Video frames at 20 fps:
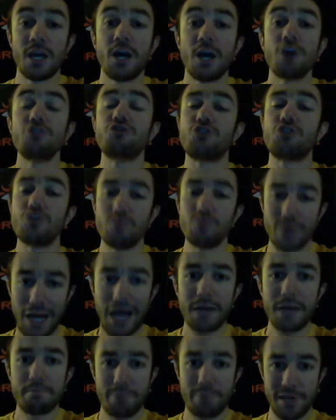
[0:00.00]
Do
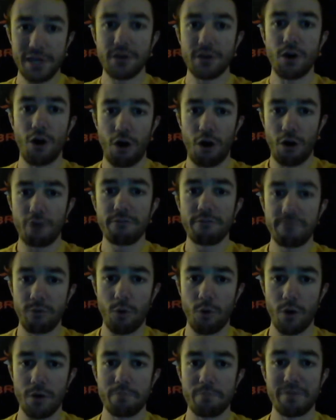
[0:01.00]
not pick all
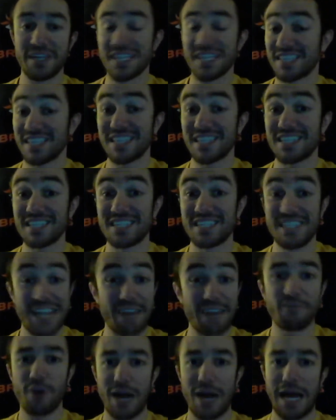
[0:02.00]
4, because this has
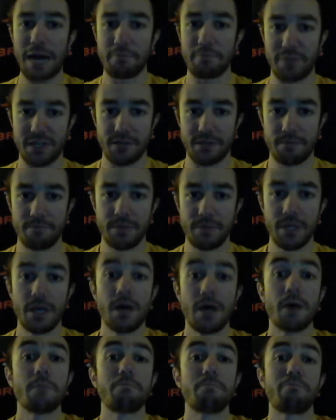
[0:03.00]
never happened,
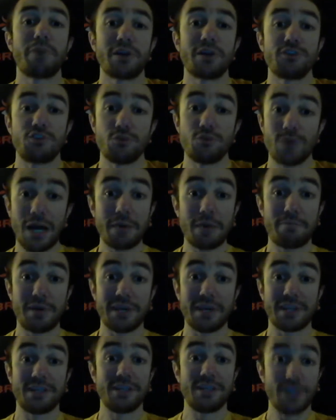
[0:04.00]
but do not
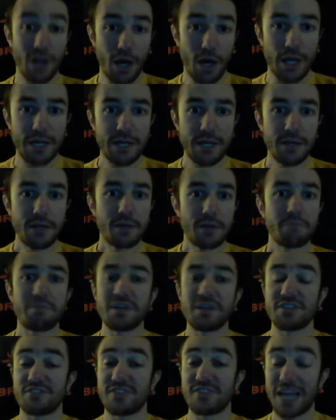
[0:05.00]
pick none,
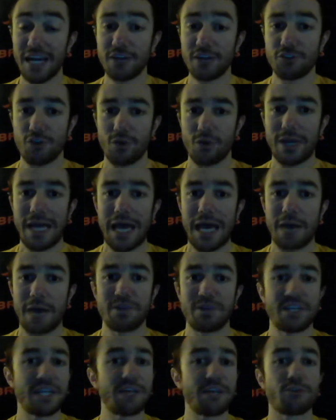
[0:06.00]
because that has only
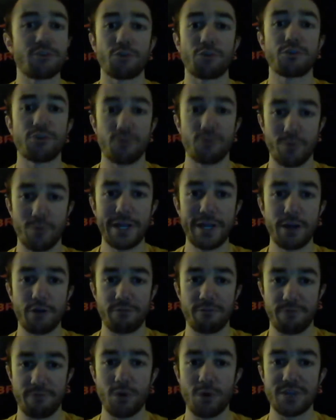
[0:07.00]
happened either 3 or
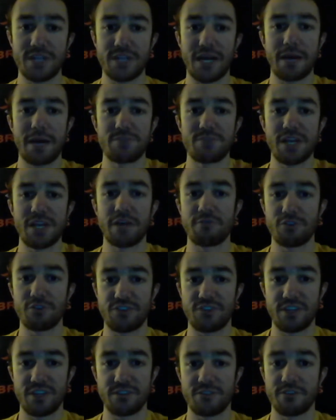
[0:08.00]
4 times ever
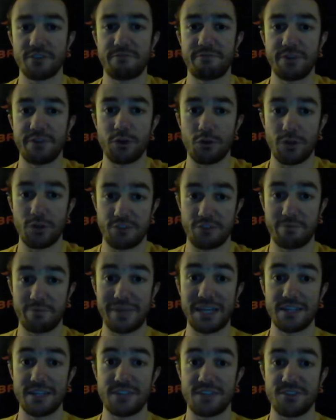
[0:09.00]
since the field
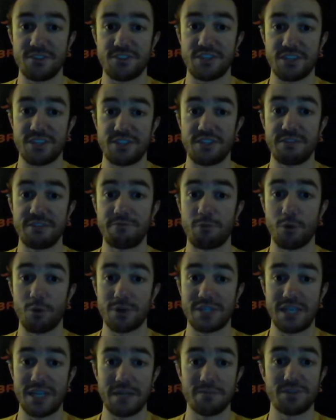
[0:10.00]
expanded to 64
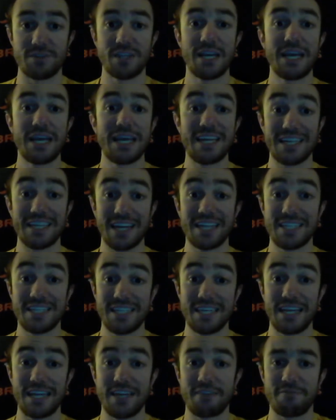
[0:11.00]
teams in
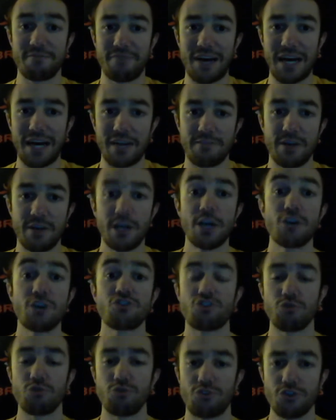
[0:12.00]
1985.
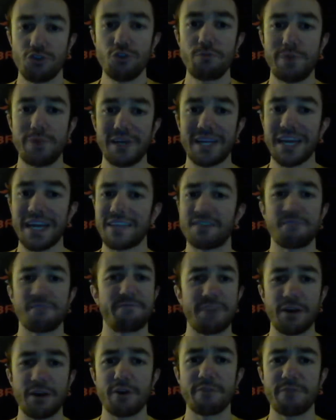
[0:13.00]
So do pick at the
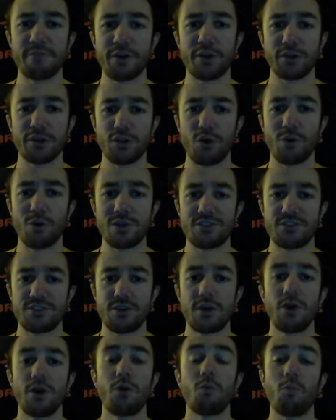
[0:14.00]
very, very lowest
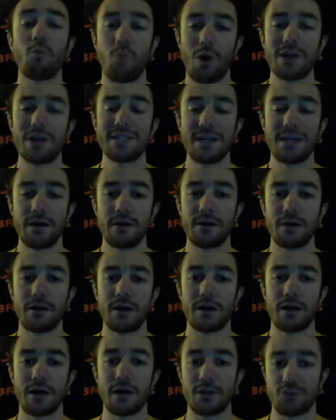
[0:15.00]

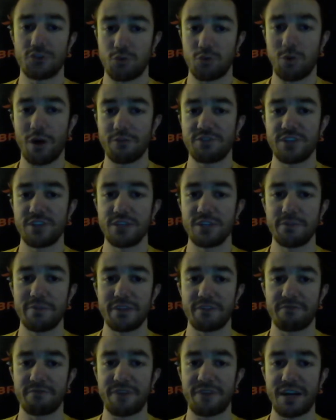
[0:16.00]
12 seed to beat
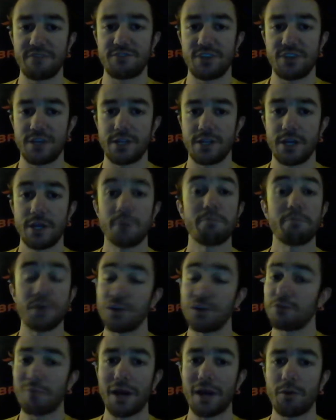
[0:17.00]
a 5 seed, but
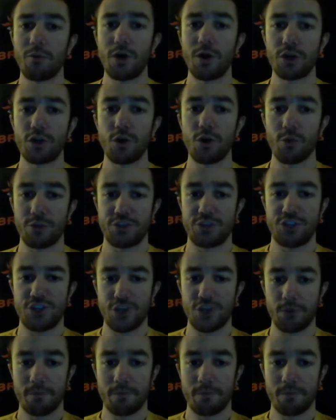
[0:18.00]
you might want to go with 2.